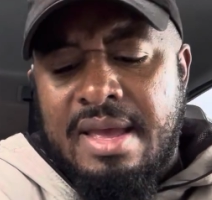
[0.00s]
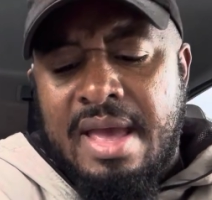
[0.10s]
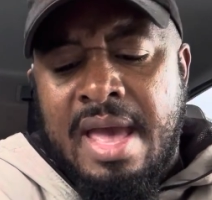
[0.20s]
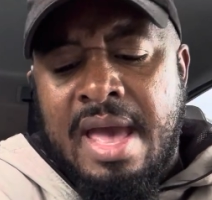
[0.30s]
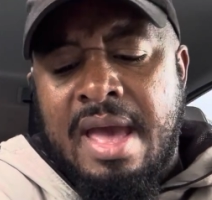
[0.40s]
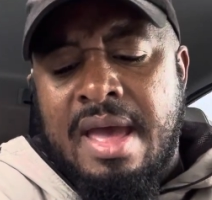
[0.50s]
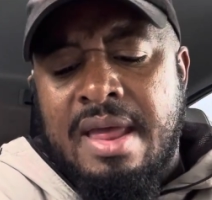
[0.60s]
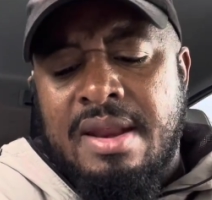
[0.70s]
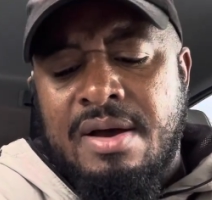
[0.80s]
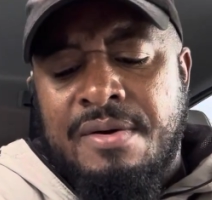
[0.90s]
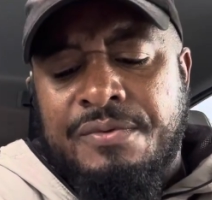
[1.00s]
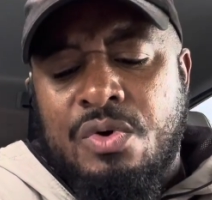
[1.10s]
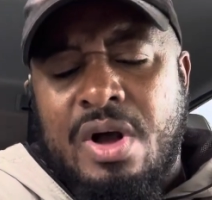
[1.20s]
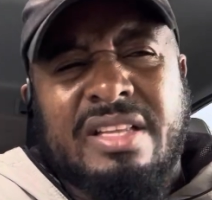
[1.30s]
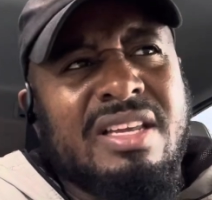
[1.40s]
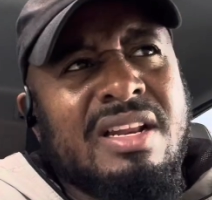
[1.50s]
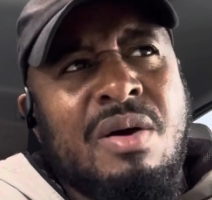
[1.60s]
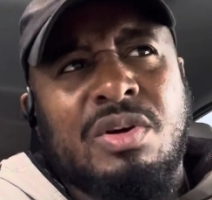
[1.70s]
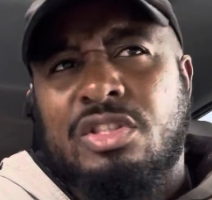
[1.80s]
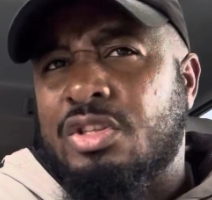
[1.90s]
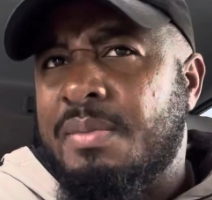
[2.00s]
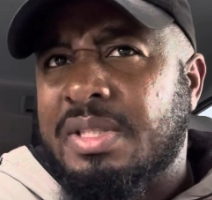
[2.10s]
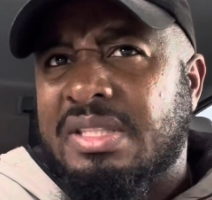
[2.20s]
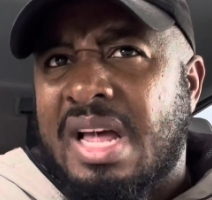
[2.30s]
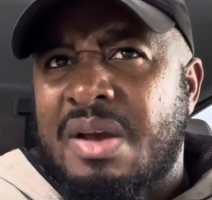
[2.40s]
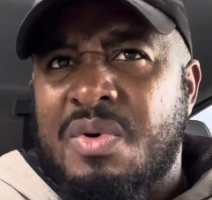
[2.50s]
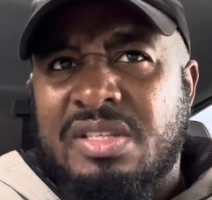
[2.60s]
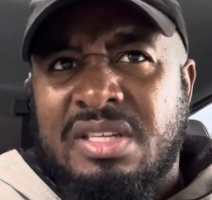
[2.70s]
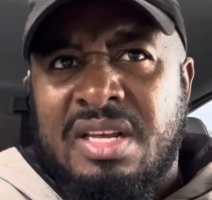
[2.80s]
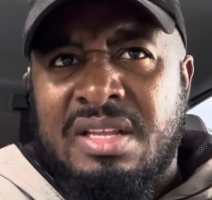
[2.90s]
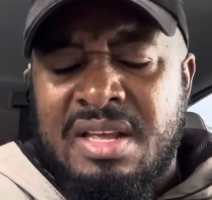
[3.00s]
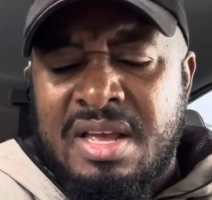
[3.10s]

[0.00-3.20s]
And of course, I think that was Szoboszlai, wasn't it?